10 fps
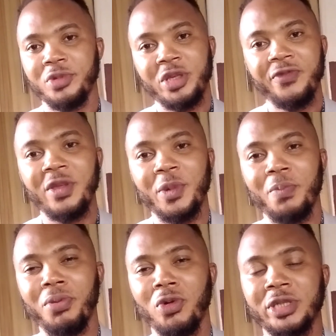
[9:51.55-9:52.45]
you give them the
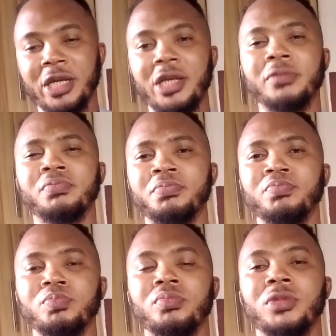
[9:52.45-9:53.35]
balls and
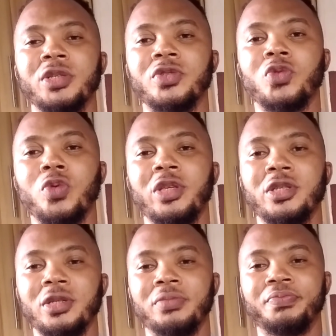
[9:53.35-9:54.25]
then they
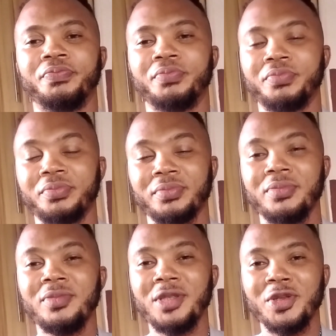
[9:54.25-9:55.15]
squeeze
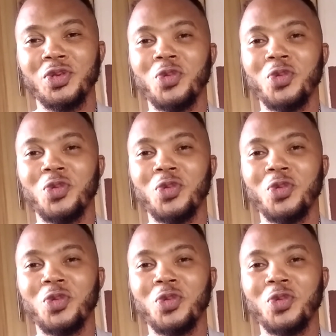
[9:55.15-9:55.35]
it.